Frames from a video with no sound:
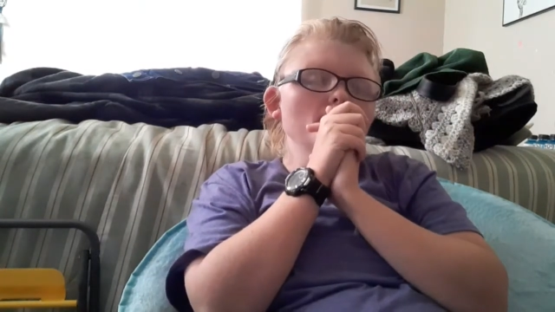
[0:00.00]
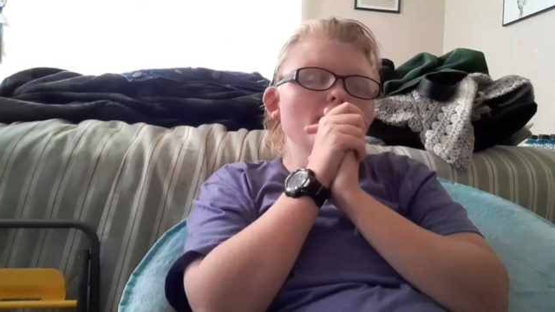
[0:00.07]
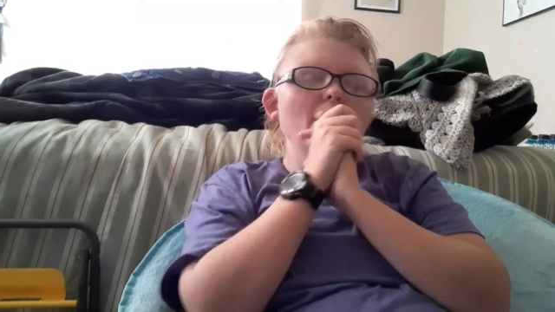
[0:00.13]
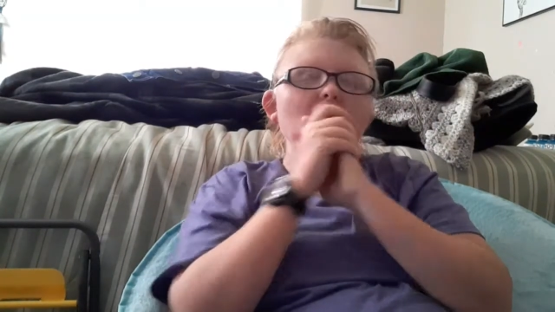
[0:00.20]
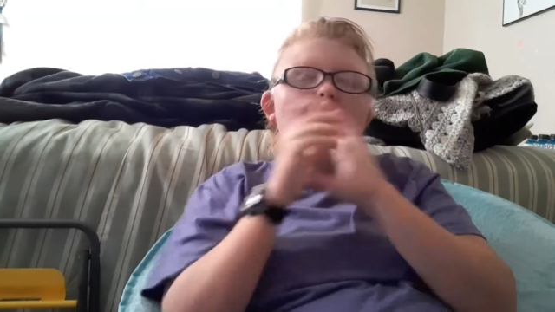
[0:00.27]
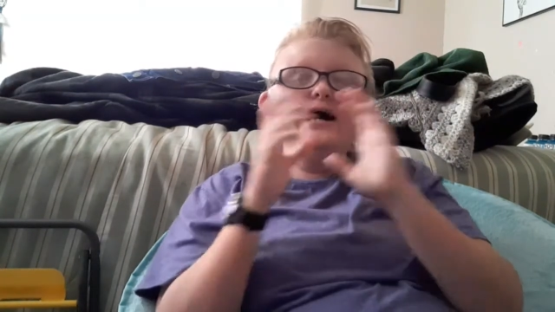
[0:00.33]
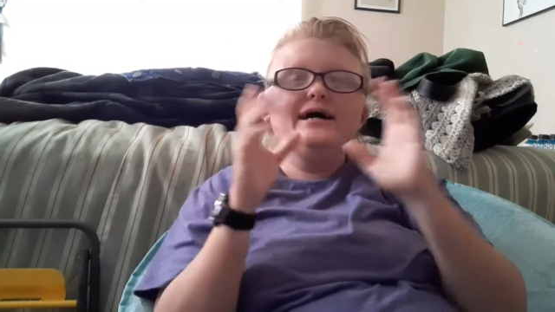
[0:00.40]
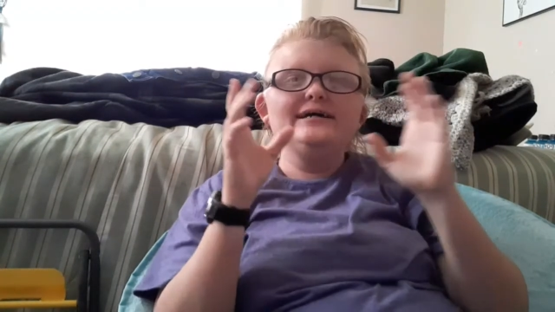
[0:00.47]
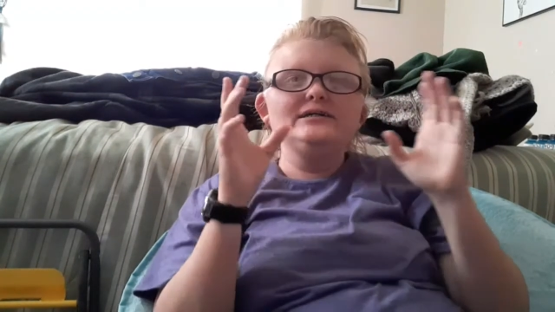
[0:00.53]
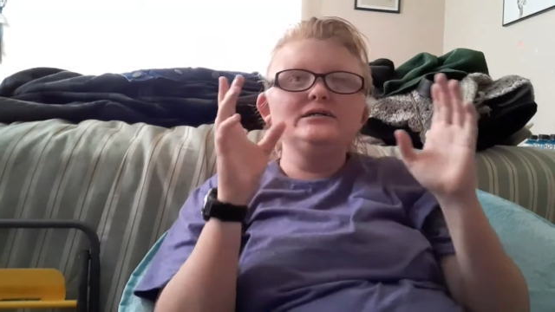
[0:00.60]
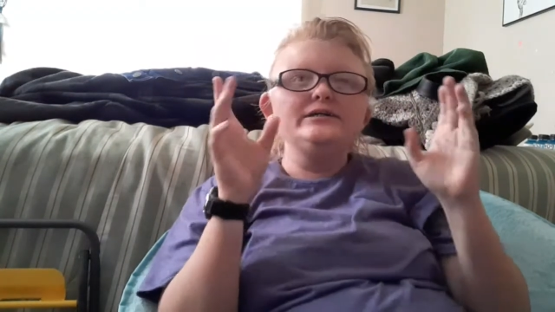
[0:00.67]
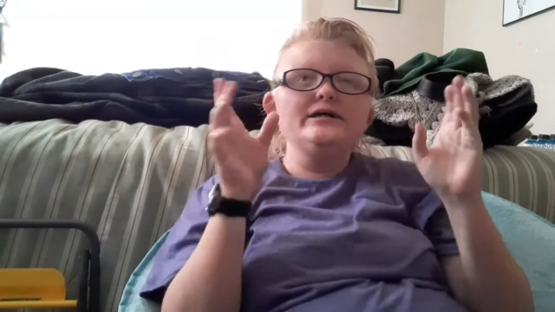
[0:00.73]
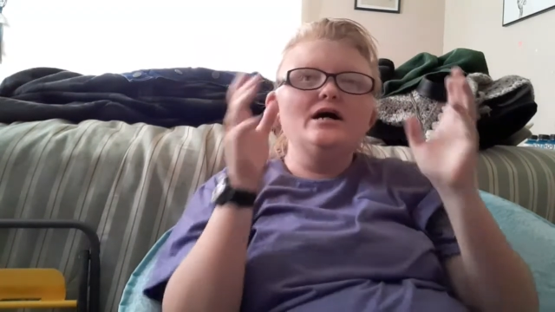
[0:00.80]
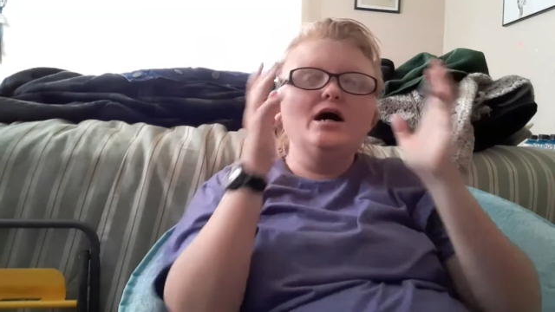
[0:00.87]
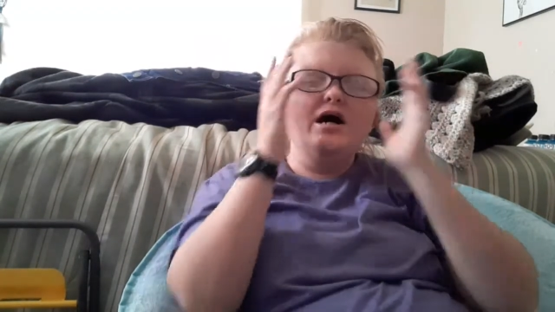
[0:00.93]
my
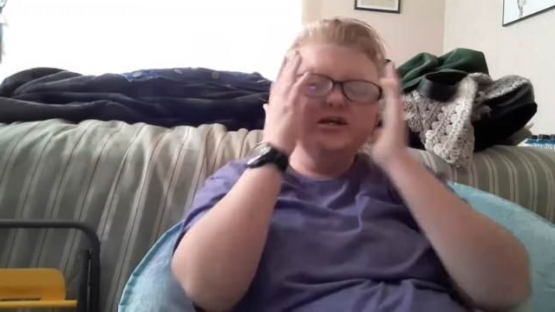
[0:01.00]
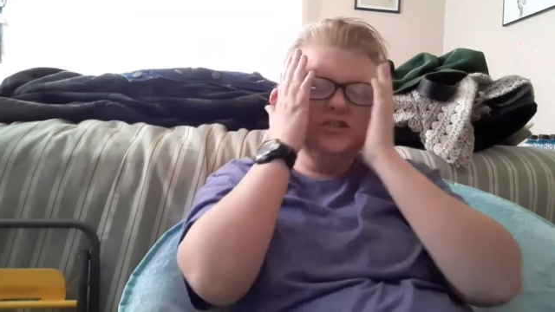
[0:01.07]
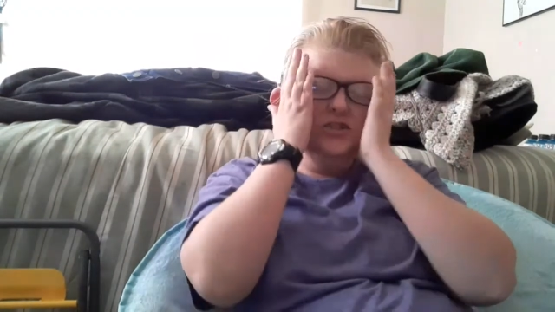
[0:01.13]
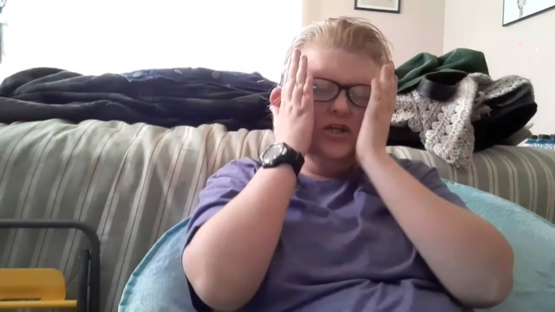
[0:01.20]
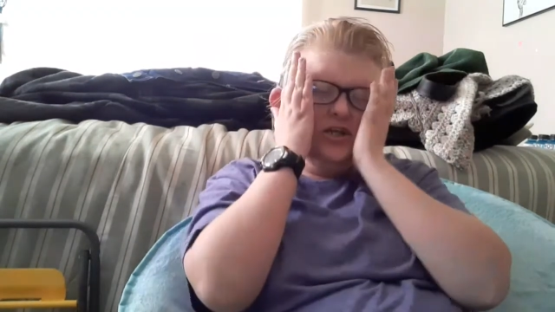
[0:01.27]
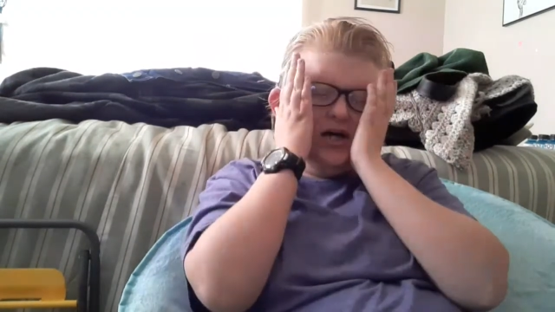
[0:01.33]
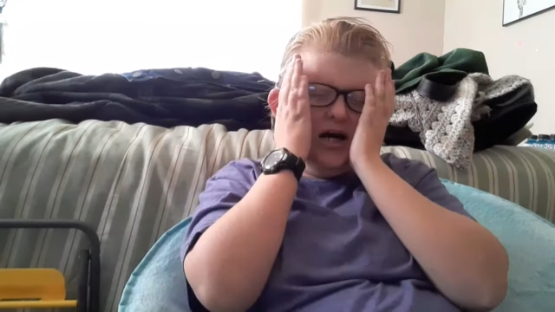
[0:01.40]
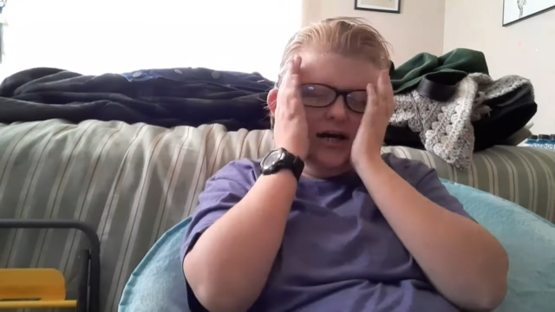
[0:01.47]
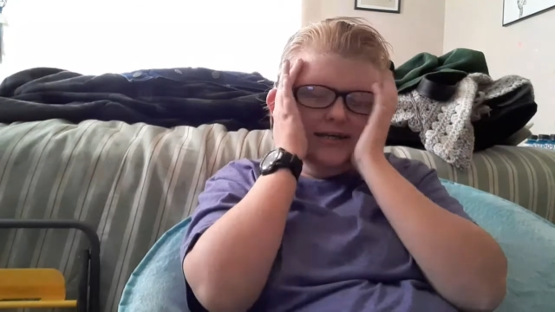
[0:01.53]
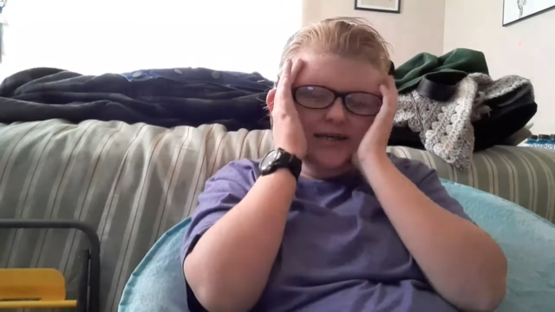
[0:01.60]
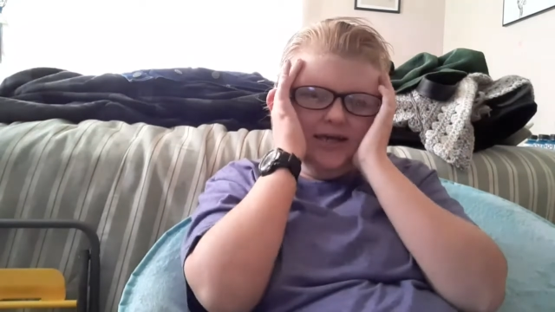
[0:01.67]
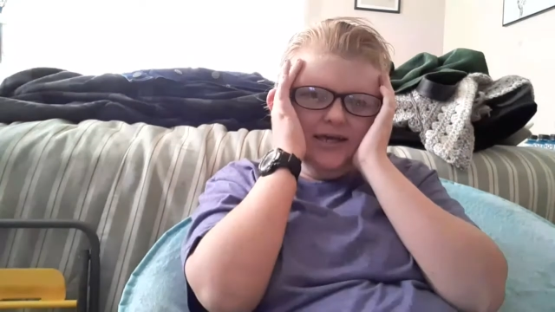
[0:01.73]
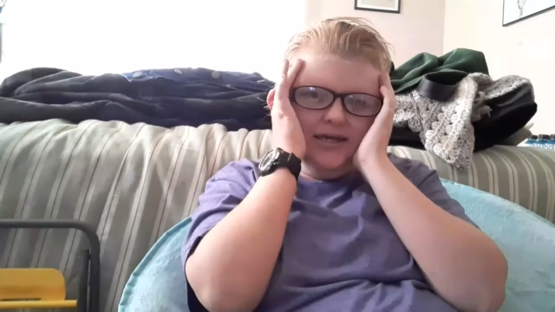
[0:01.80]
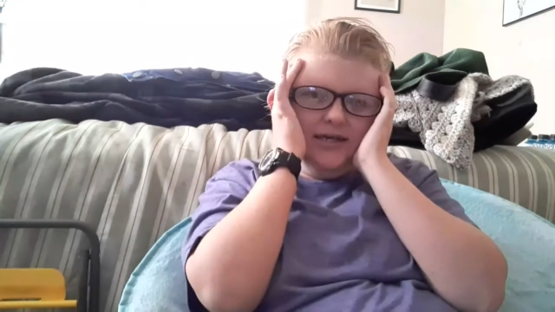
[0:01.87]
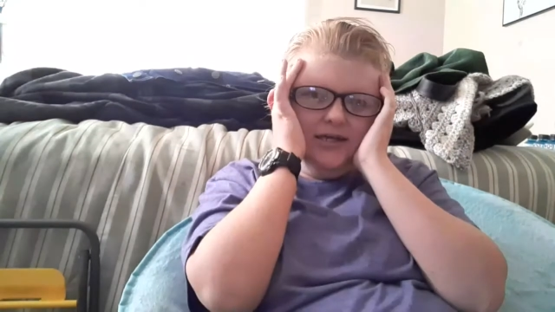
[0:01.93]
gosh I
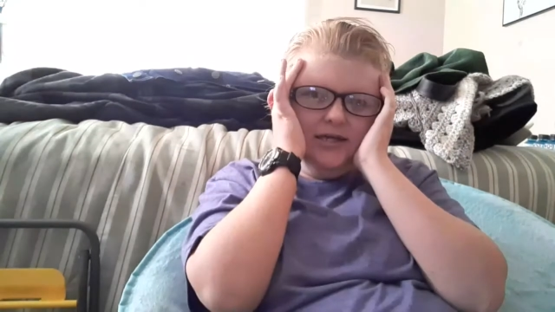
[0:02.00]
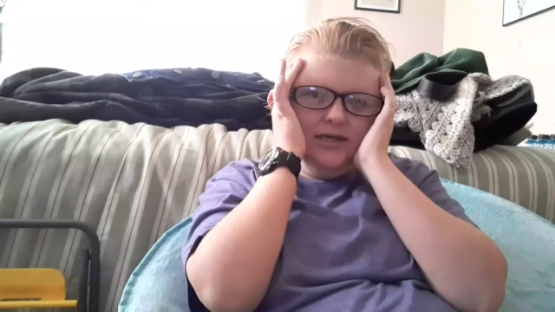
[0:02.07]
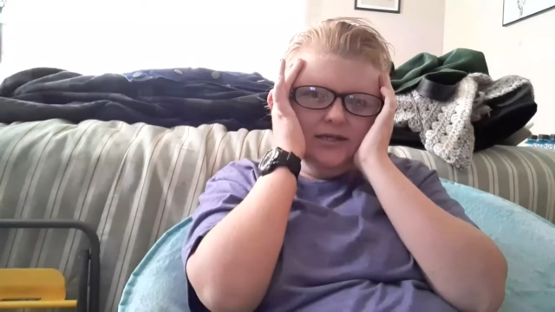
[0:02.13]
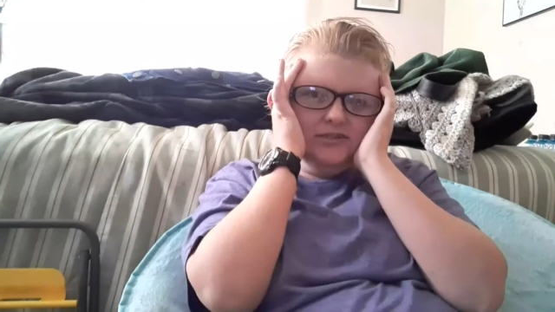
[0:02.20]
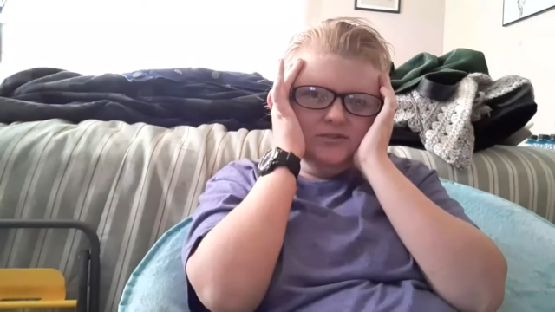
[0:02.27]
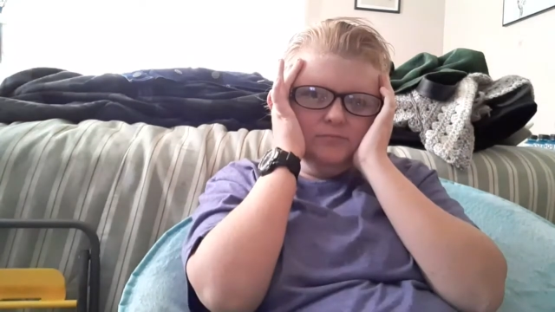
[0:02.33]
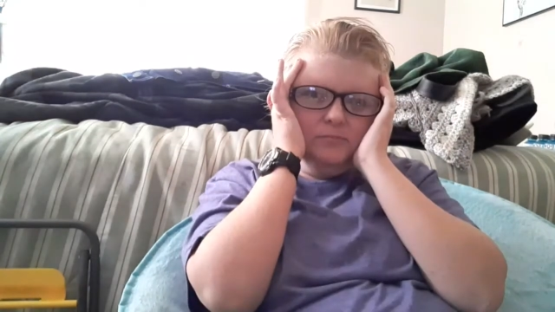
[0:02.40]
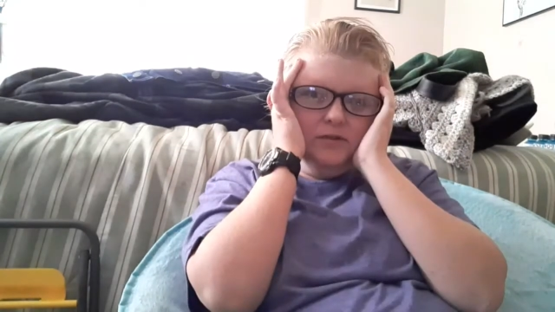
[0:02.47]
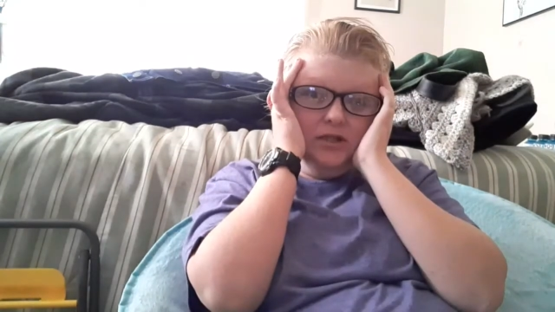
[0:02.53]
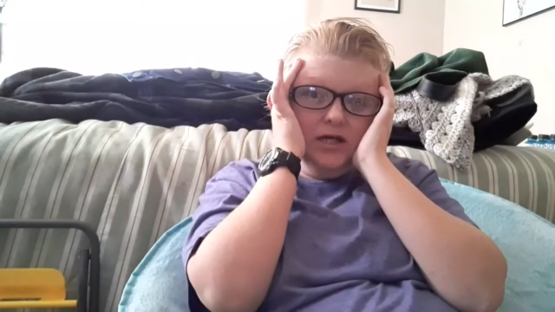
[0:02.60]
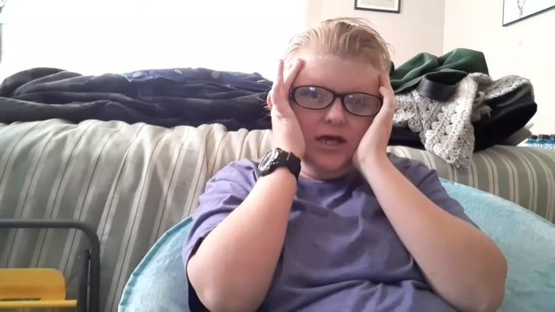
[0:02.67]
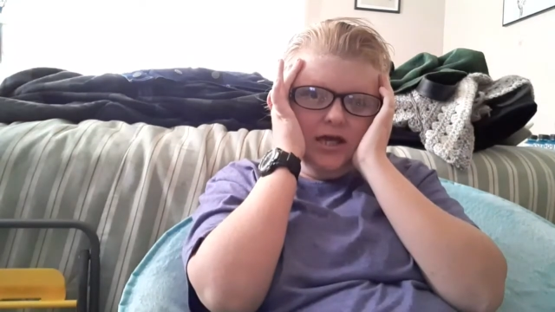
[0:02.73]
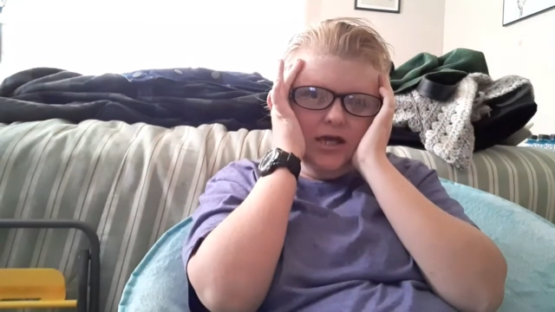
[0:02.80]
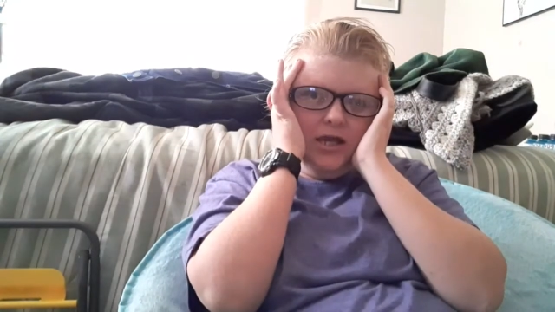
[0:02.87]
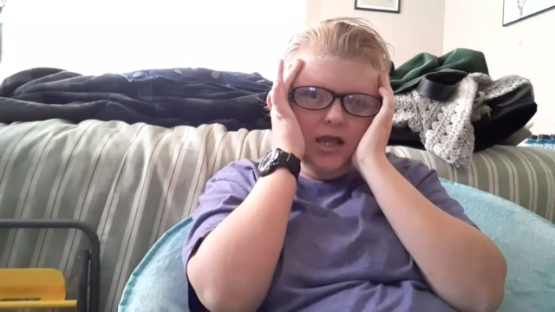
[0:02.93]
can't
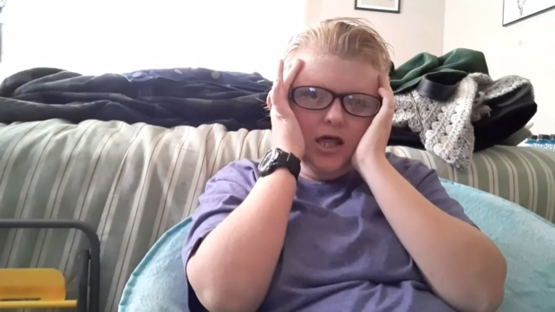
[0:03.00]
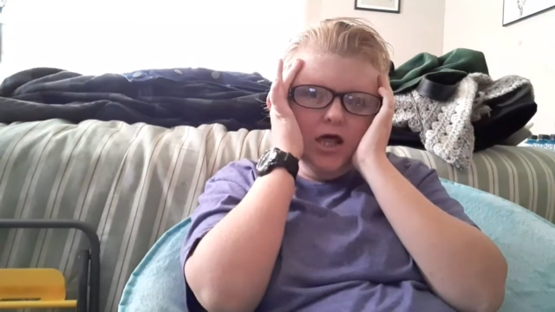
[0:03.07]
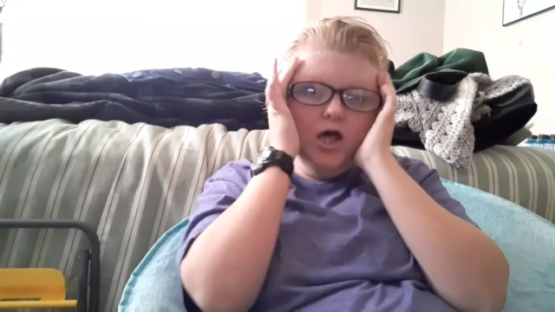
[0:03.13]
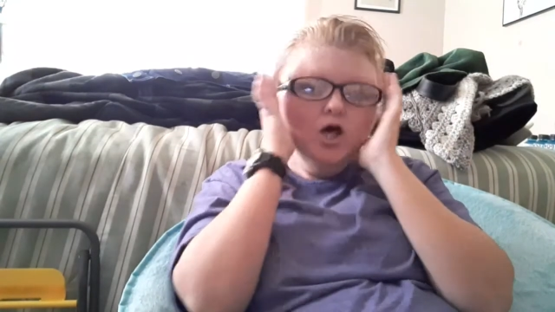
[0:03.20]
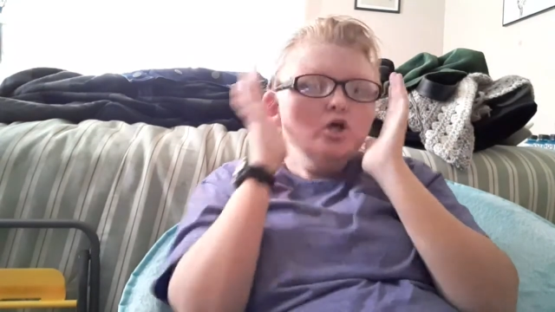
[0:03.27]
explain